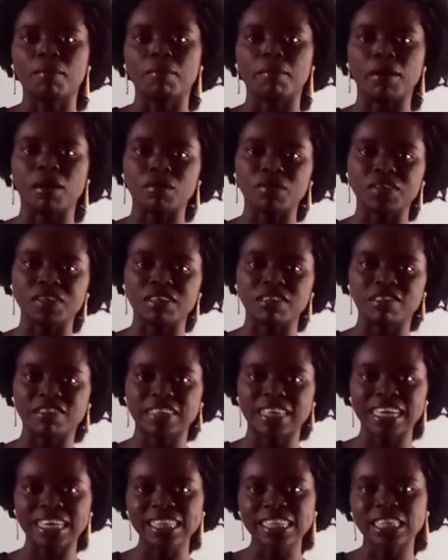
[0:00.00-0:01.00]
Bauchi
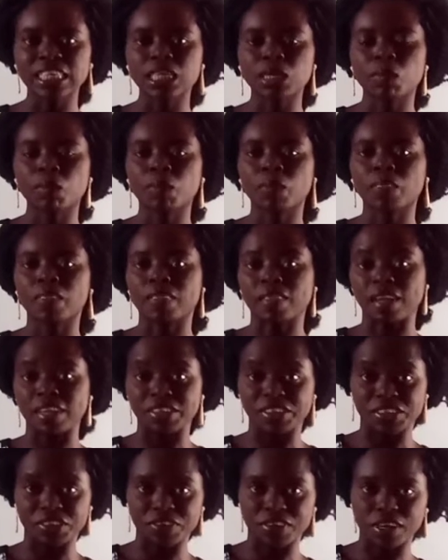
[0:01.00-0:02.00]
State,
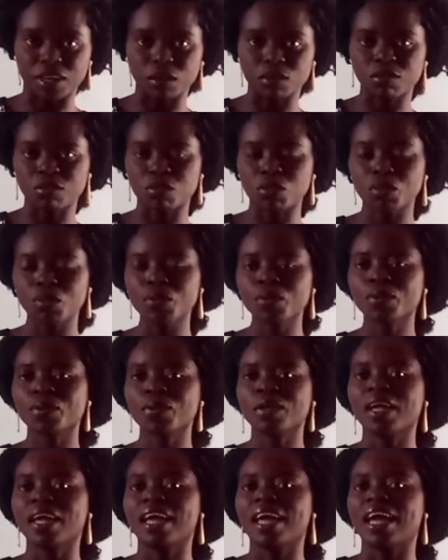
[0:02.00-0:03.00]
Nigeria also.
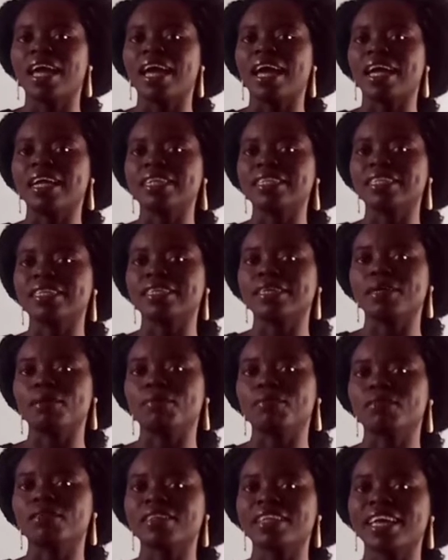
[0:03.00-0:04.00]
And
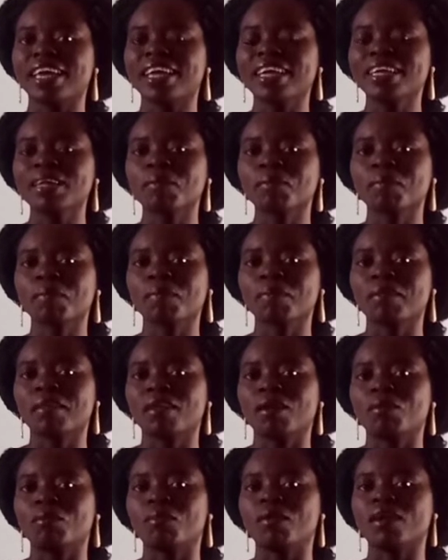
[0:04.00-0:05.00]
today
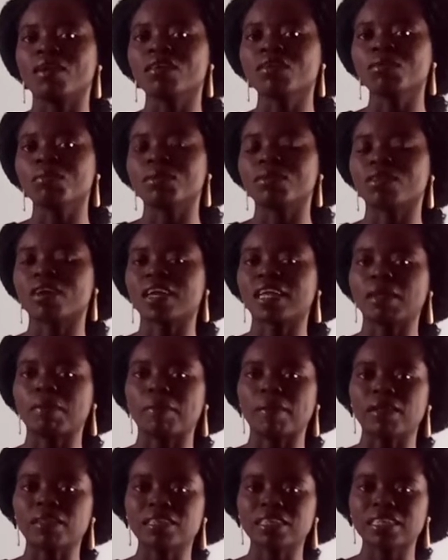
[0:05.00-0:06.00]
we're going to be talking
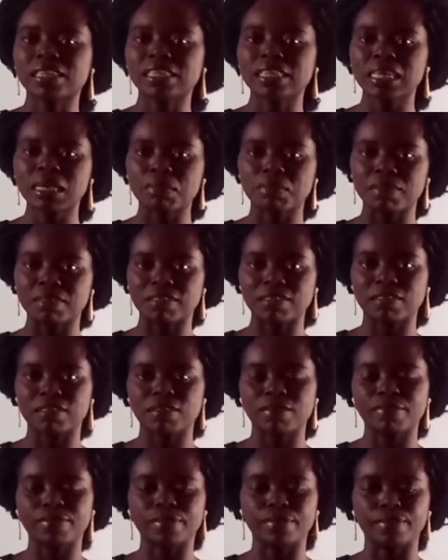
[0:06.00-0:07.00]
about tips
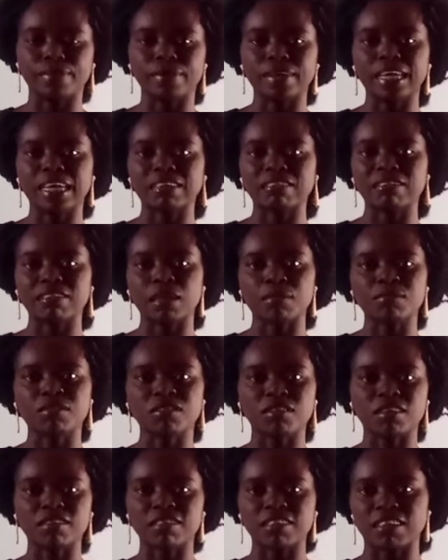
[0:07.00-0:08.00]
for exam
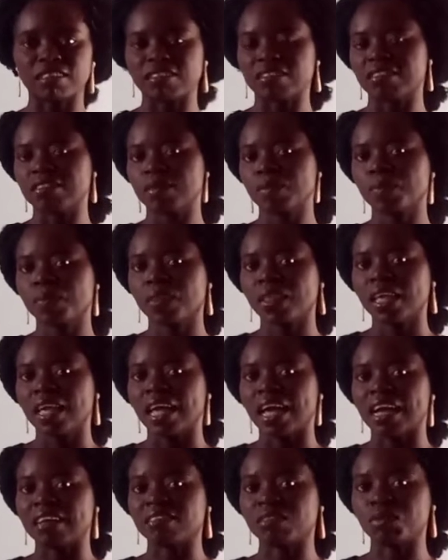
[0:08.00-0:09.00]
success
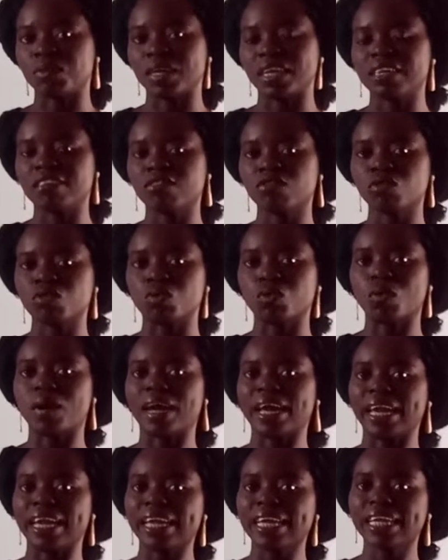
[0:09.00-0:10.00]
as it relates to
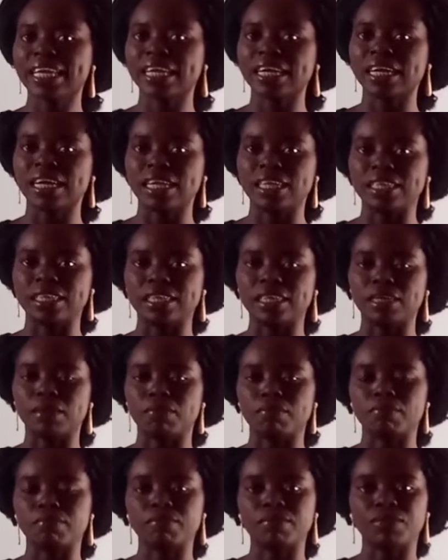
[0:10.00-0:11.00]
Waec and
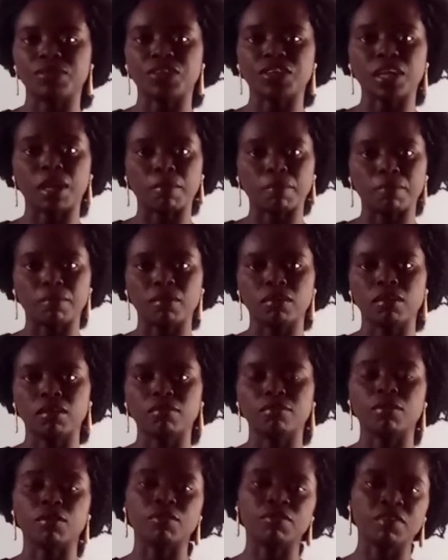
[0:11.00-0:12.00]
Jamb
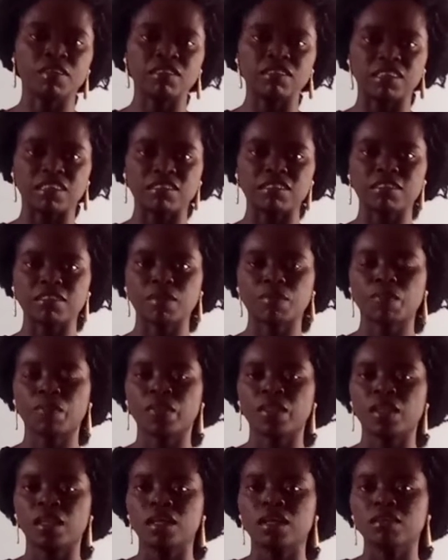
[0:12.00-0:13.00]
for physics.
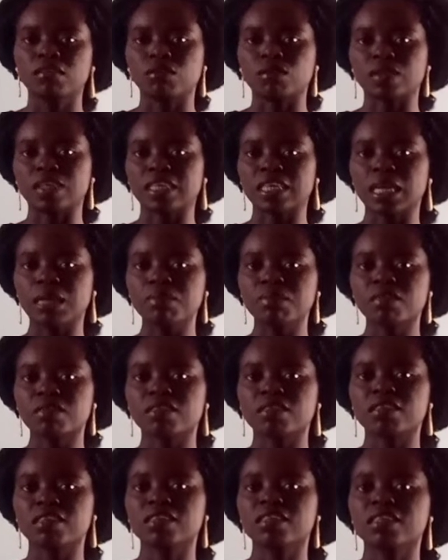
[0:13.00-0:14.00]
So
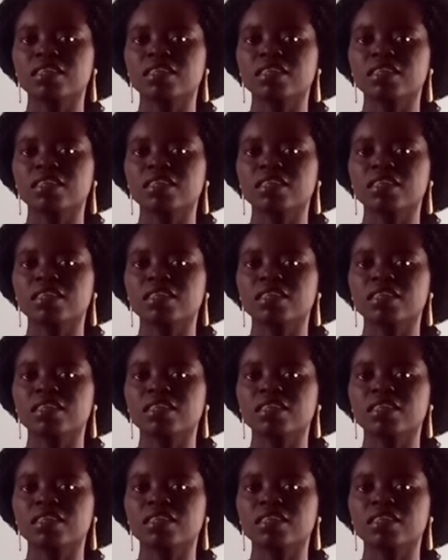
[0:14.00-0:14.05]
tips